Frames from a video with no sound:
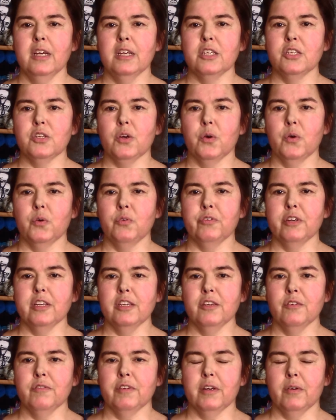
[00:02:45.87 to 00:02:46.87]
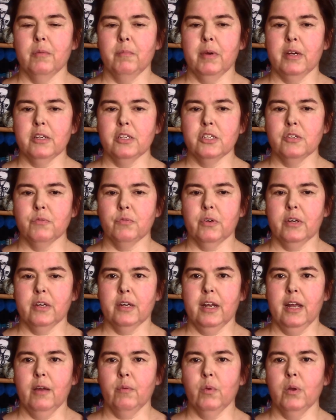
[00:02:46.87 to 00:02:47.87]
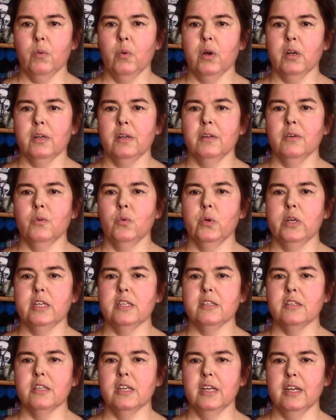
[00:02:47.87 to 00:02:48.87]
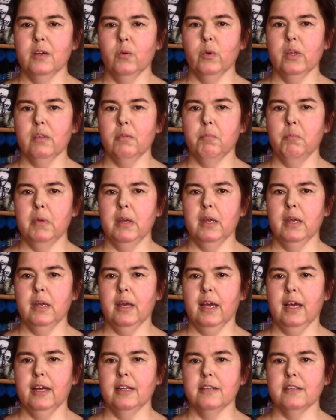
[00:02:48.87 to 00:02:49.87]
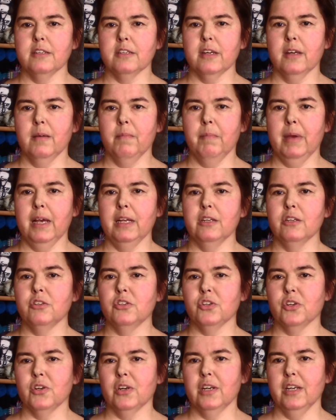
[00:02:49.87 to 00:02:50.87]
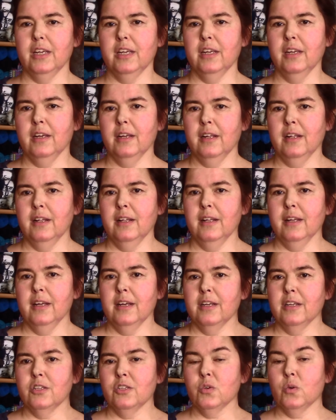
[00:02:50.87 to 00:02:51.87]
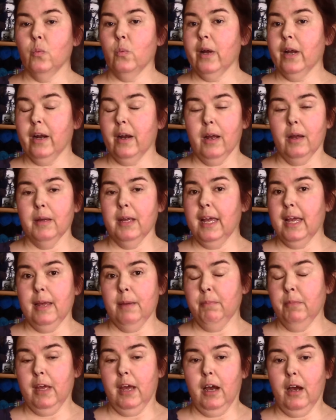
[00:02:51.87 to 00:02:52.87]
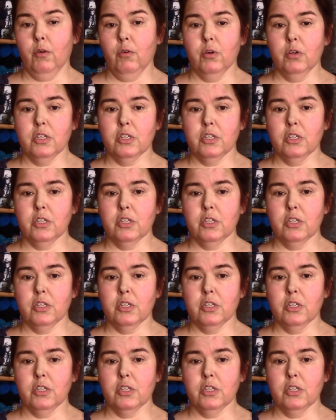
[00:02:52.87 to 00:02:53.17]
So thank you very much for everyone who is here with me and made the journey to where I am now.